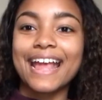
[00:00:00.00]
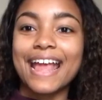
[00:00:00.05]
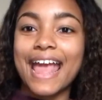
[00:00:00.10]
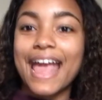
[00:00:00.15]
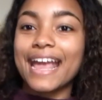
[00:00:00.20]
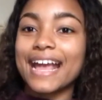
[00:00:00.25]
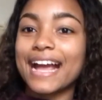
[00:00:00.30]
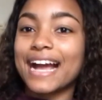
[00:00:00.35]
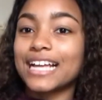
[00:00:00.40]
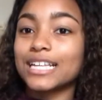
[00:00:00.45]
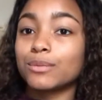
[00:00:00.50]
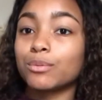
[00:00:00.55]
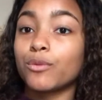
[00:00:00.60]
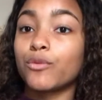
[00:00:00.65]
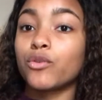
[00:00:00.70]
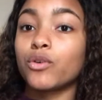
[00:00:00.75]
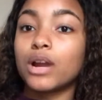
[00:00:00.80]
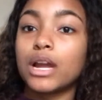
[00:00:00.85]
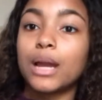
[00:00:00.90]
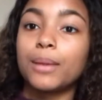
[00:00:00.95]
Hey guys,
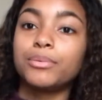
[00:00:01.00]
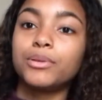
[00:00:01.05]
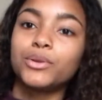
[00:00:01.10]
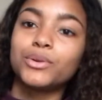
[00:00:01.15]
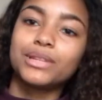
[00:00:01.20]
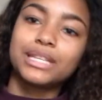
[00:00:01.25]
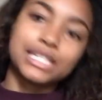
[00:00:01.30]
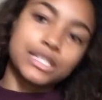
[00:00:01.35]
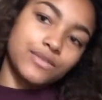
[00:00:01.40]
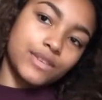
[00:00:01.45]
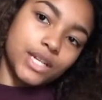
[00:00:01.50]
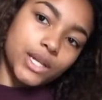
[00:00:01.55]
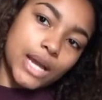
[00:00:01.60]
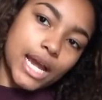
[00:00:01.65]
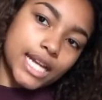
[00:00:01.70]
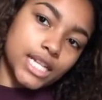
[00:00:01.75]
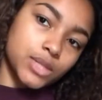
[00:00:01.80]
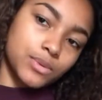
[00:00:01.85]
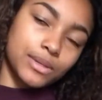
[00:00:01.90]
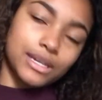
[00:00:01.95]
before I uploaded this video,
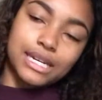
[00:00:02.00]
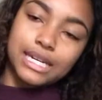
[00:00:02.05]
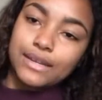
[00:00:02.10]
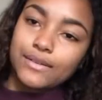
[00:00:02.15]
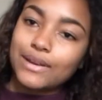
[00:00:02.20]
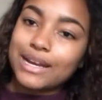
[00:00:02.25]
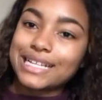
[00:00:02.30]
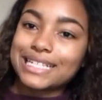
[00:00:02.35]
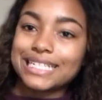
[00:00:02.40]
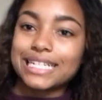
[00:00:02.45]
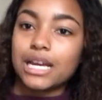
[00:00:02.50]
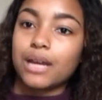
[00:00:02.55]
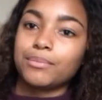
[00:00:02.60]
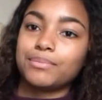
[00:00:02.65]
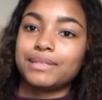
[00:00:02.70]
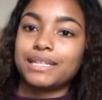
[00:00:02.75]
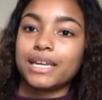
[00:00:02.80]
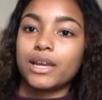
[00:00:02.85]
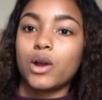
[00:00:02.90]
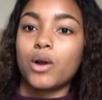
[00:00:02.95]
I just wanted to give you guys an
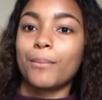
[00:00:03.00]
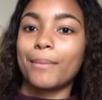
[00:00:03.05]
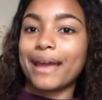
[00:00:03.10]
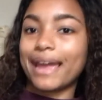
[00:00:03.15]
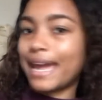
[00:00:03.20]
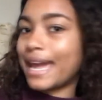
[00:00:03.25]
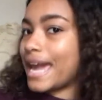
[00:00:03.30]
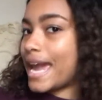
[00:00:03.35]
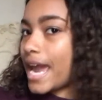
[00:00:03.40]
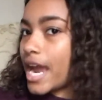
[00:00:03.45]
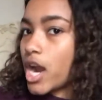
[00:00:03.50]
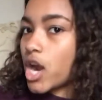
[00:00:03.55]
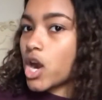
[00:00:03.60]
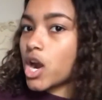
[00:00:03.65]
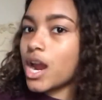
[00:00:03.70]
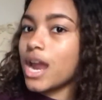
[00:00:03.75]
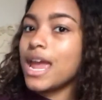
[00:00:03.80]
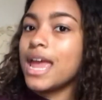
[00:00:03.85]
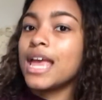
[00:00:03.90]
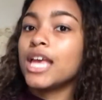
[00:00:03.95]
update on my
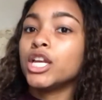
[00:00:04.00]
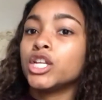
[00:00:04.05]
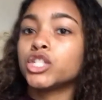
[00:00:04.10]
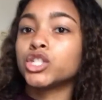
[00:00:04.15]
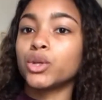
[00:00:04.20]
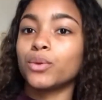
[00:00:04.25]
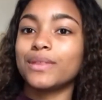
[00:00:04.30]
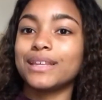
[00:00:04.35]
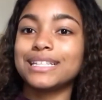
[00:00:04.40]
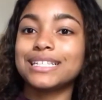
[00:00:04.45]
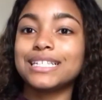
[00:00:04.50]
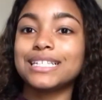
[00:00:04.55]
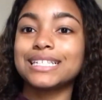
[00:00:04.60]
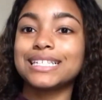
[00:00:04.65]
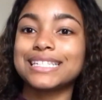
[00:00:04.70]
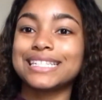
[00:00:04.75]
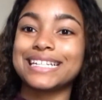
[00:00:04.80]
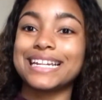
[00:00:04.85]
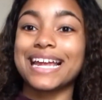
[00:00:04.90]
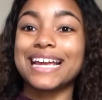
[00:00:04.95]
hair. So
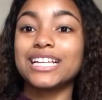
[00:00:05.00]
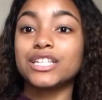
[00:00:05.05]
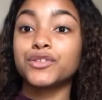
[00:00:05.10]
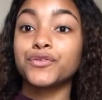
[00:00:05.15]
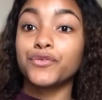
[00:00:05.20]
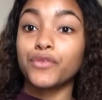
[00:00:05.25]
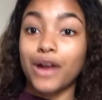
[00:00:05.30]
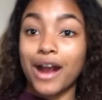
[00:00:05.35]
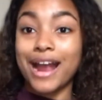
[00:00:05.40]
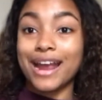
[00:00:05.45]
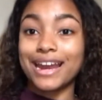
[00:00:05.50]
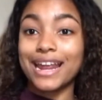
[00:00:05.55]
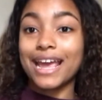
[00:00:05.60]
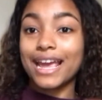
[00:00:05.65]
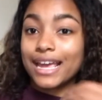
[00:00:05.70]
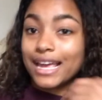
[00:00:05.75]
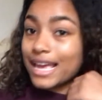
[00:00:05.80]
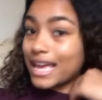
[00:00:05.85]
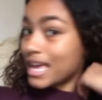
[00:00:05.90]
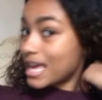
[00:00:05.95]
today's
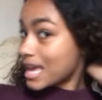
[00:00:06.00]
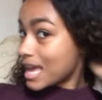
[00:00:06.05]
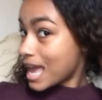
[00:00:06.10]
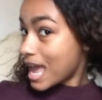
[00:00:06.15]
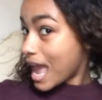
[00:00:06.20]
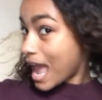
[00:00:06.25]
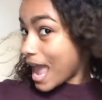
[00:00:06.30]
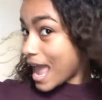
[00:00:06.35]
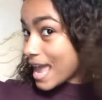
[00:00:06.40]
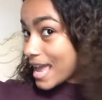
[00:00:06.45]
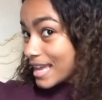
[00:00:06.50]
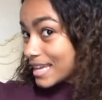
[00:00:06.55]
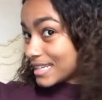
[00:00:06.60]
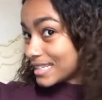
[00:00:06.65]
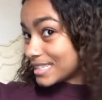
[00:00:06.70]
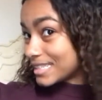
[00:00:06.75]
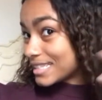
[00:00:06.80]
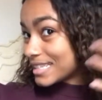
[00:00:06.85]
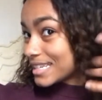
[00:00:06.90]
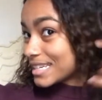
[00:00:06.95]
Friday,
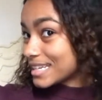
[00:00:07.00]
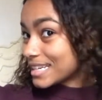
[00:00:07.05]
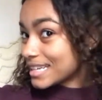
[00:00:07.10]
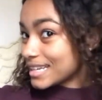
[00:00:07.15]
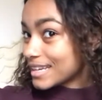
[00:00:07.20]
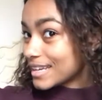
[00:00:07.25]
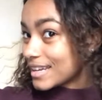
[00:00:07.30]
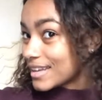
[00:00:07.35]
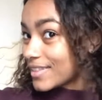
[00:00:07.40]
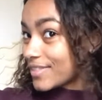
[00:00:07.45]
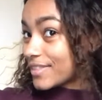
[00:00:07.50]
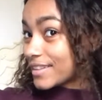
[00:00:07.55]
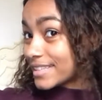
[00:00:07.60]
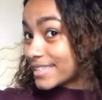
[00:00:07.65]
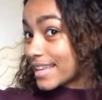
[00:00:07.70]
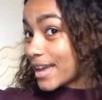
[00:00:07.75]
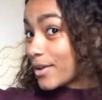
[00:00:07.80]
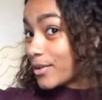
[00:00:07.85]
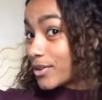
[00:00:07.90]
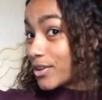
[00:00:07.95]
and this
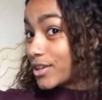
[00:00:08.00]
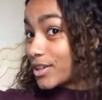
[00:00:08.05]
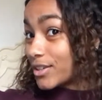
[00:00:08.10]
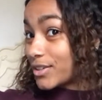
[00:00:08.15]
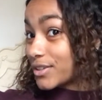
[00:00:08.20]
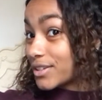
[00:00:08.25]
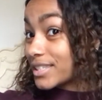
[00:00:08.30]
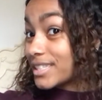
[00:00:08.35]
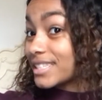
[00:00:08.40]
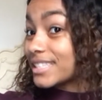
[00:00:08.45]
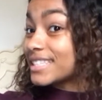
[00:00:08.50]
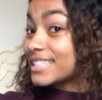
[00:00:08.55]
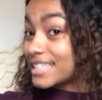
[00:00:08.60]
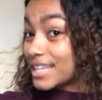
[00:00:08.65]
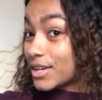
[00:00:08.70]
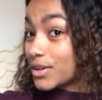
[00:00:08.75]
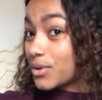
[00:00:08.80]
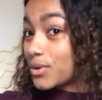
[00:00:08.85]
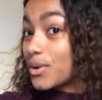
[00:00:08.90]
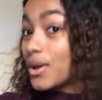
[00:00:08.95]
is how good it looks
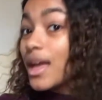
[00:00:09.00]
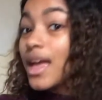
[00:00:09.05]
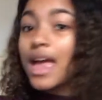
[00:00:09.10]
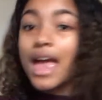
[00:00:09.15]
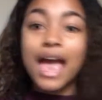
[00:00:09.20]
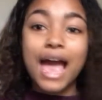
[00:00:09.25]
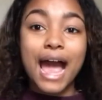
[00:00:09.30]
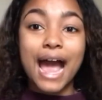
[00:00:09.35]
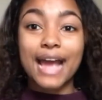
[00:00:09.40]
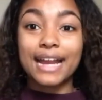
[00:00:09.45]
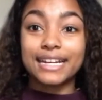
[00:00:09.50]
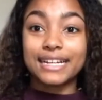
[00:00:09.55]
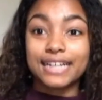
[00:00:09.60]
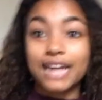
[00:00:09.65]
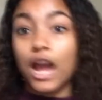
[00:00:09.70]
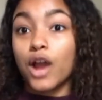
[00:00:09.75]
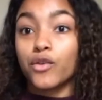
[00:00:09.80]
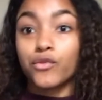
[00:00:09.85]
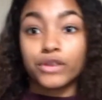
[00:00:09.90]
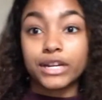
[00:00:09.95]
still. I did
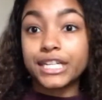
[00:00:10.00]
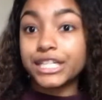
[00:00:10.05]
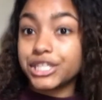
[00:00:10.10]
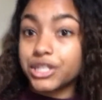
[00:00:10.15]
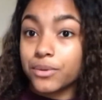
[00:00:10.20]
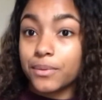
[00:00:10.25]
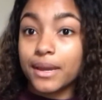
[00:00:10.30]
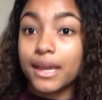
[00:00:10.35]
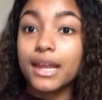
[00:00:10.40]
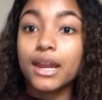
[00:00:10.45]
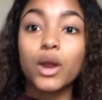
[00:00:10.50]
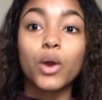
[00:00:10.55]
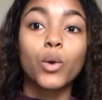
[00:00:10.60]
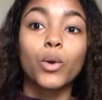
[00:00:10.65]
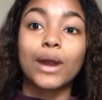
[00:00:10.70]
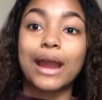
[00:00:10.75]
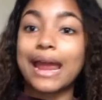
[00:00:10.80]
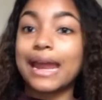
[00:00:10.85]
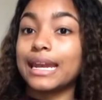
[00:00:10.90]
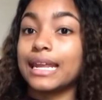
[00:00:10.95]
not redo it
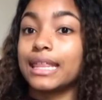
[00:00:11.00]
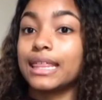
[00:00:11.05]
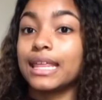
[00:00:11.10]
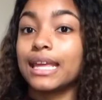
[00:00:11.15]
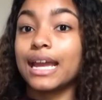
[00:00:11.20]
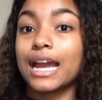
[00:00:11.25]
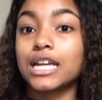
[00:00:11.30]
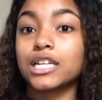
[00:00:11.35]
or anything.